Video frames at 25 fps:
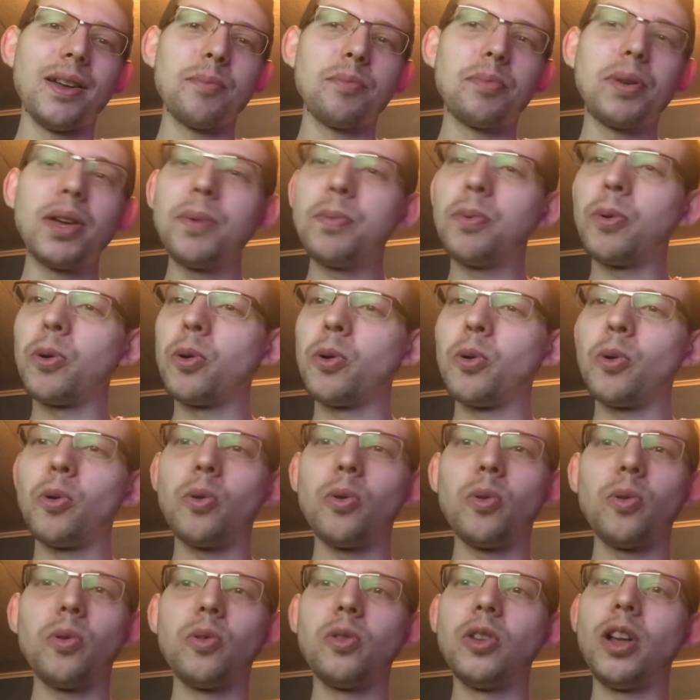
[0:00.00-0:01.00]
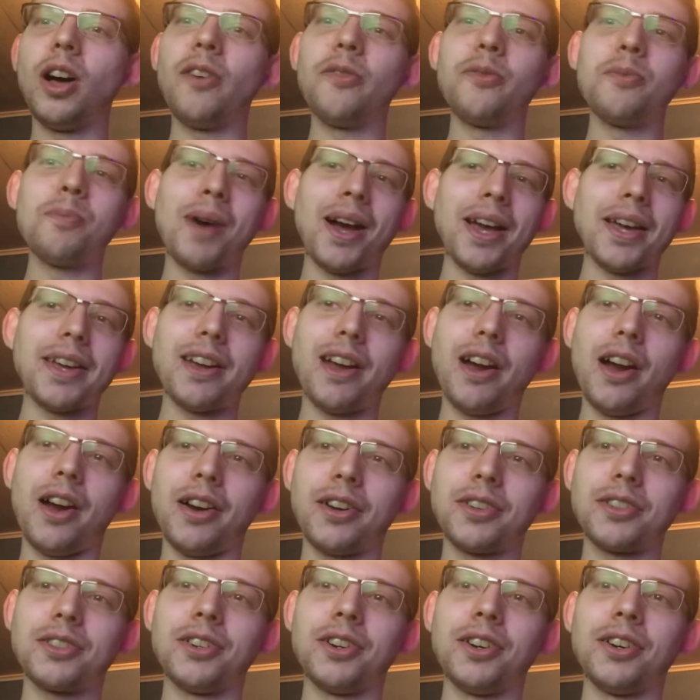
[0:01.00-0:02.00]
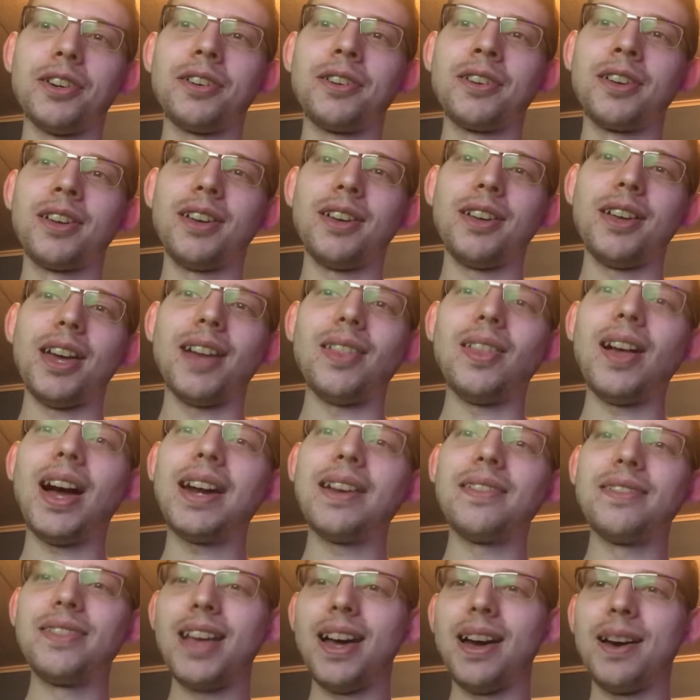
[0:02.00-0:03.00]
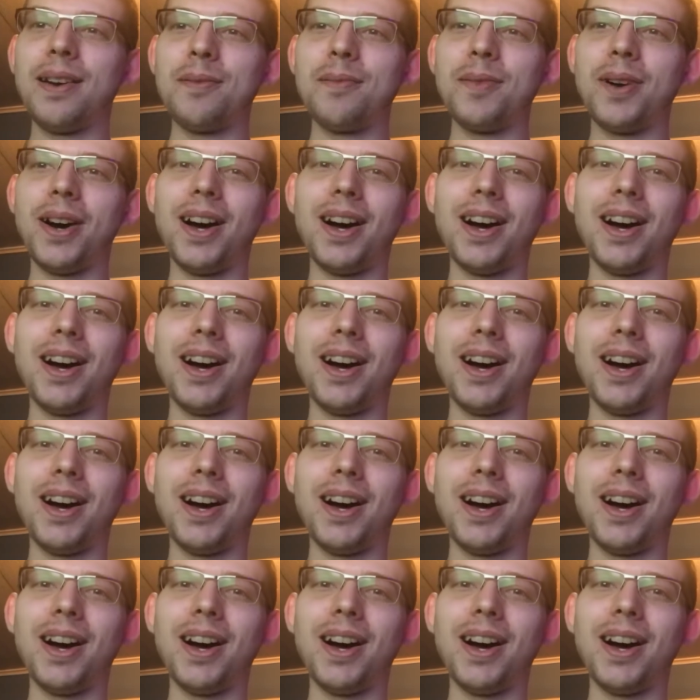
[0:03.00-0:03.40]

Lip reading: people loved my character. A lot of them,